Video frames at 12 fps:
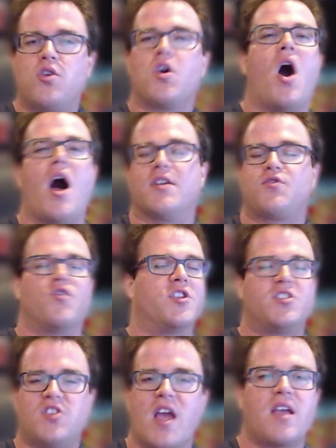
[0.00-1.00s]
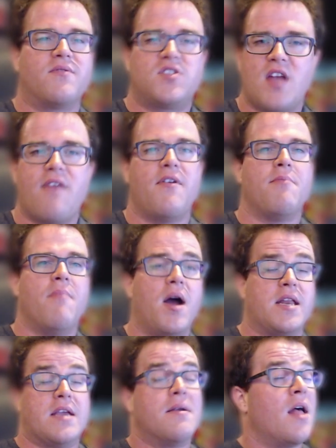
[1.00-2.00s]
costs, for the sake of saving
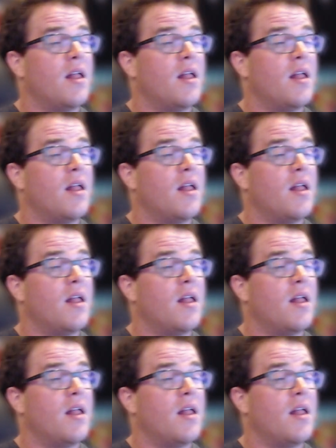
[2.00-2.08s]
money?